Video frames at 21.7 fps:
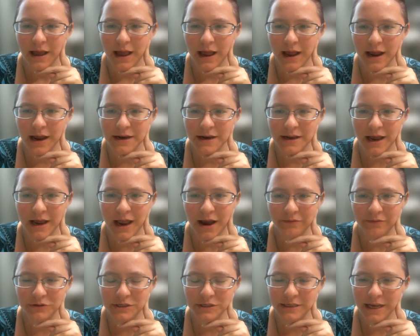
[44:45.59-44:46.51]
And I
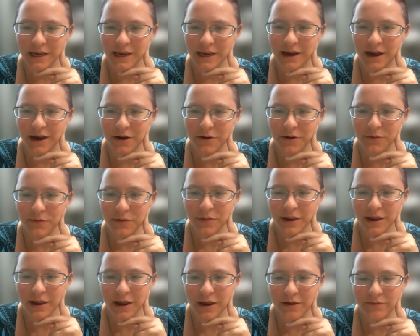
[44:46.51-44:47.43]
have to say, I don't
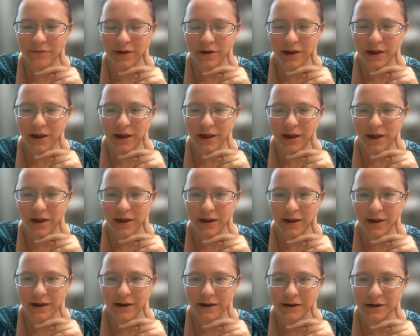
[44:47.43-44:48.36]
think
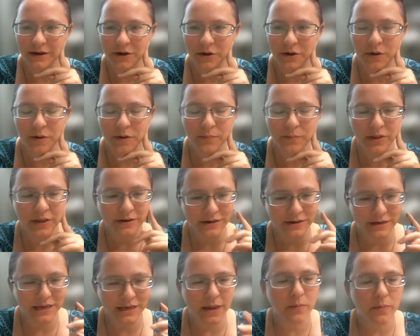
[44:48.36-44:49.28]
but
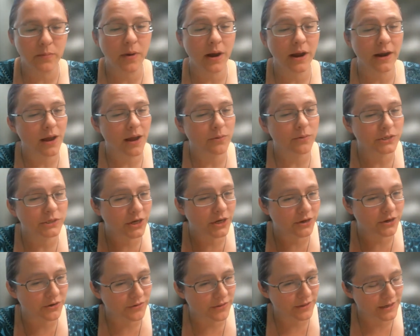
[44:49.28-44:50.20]
keep in mind, I was
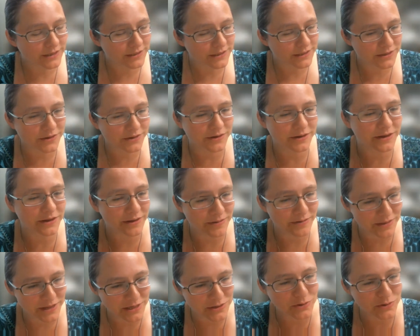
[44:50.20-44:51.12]
younger then. So
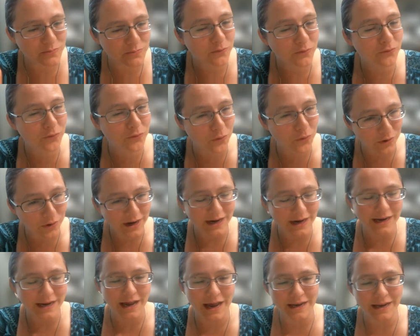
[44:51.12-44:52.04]
this was before
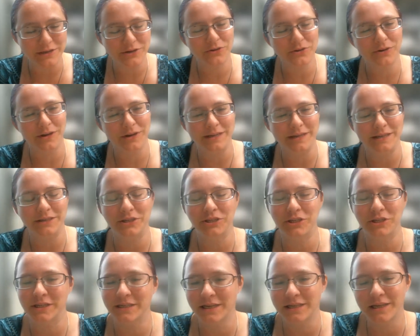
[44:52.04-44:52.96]
I got into
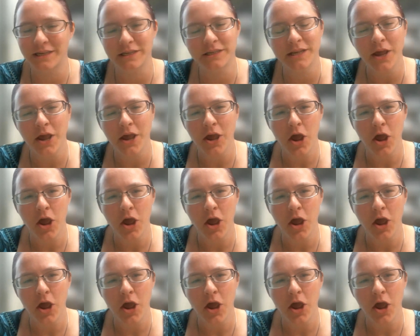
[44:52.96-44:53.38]
genocide studies.